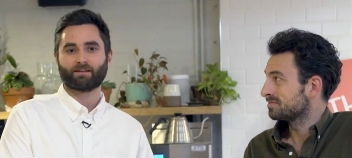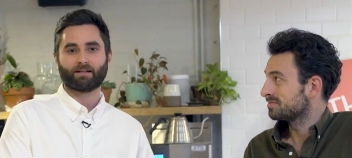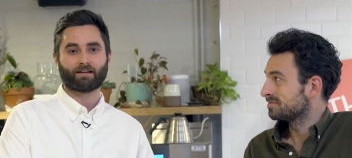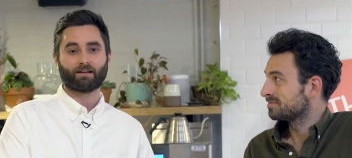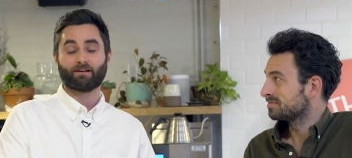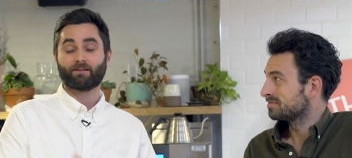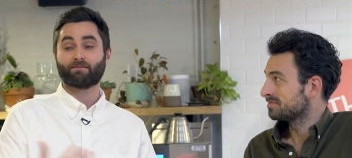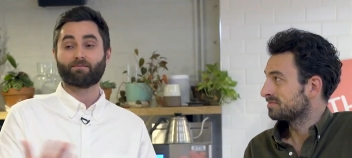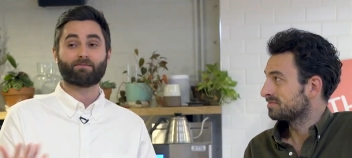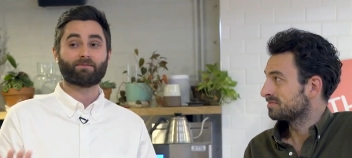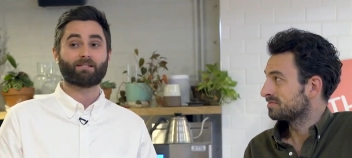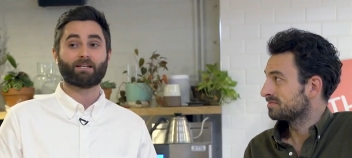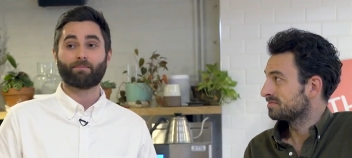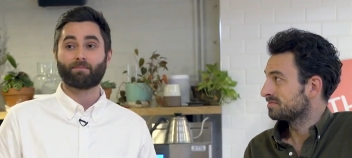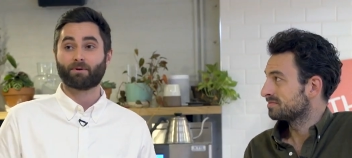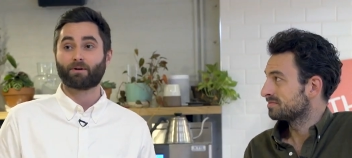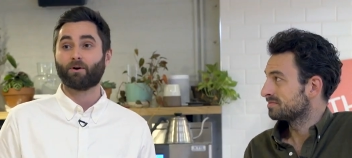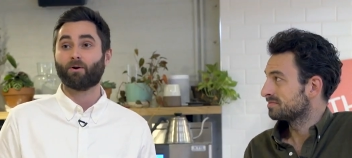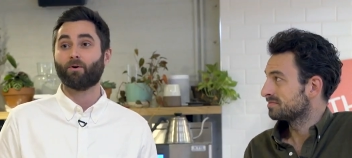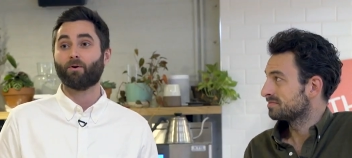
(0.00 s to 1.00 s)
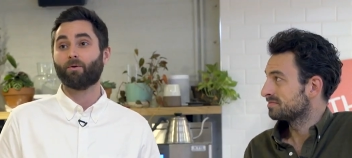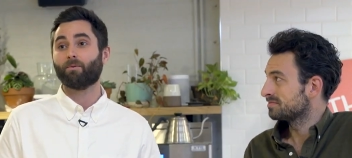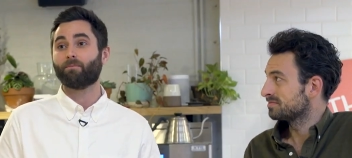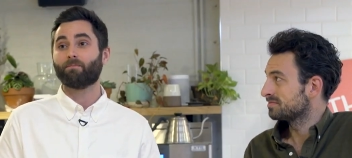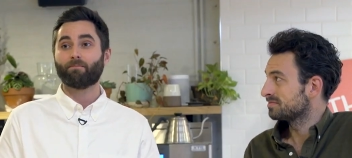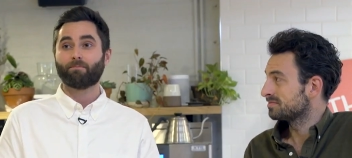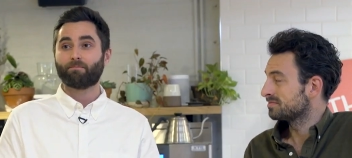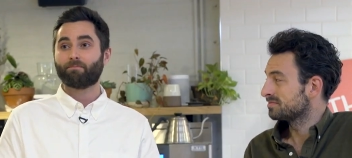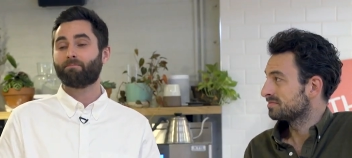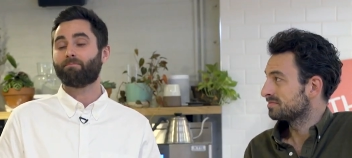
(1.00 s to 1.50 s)
Speaker 1: like a typical
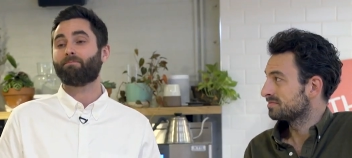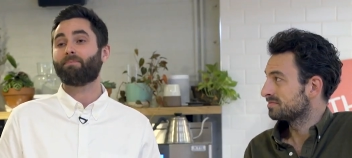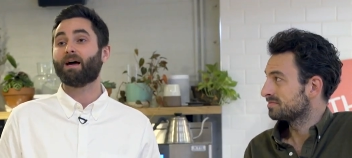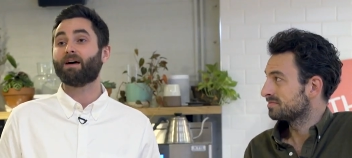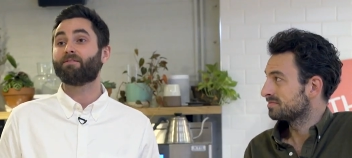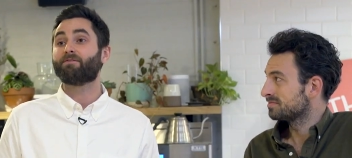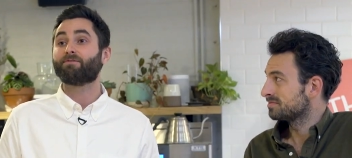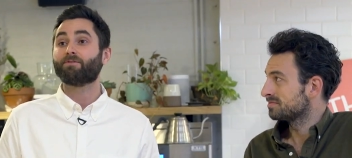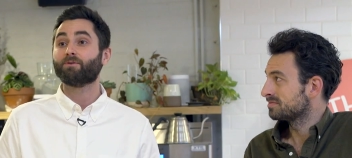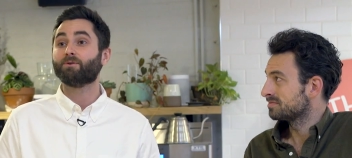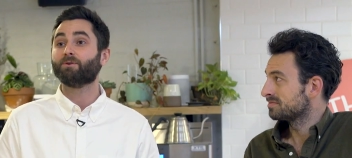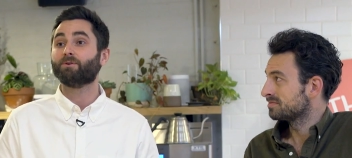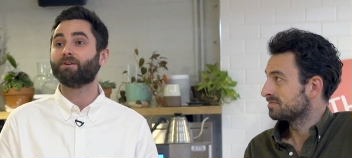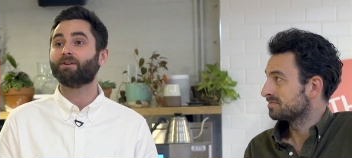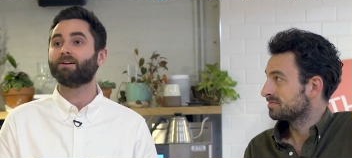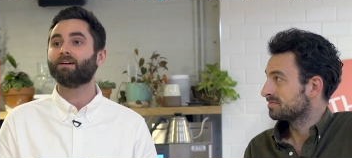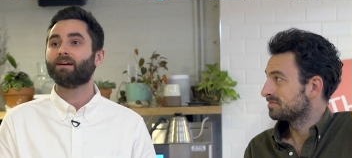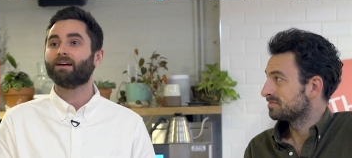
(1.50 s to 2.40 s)
pet food